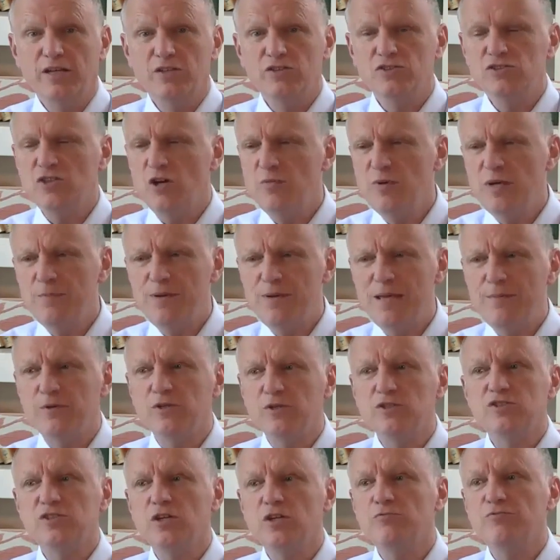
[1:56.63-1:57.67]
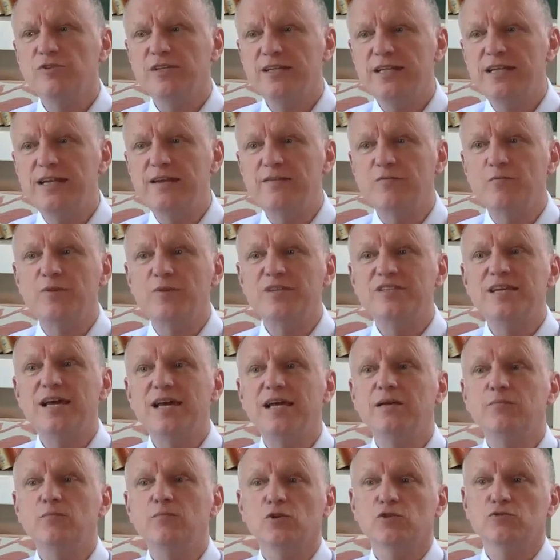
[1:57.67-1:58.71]
So many people are so relieved when you
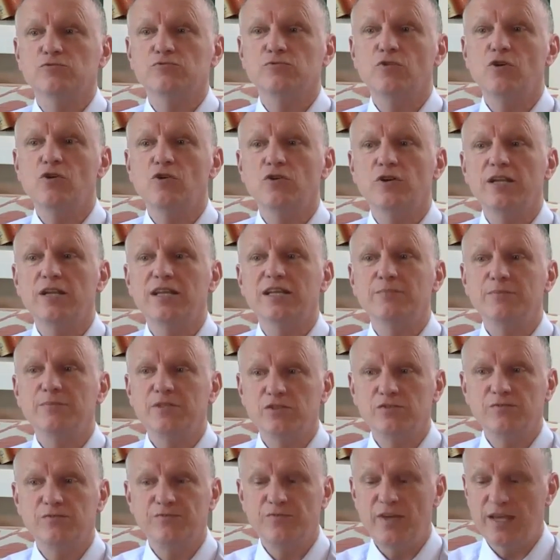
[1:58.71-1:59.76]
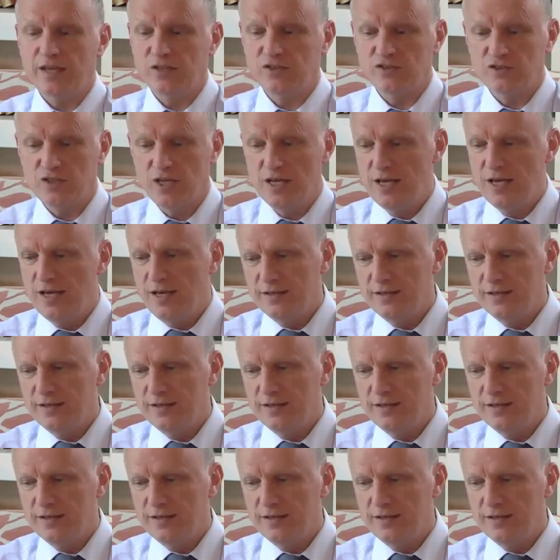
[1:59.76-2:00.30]
tell them what's wrong and it can be fixed.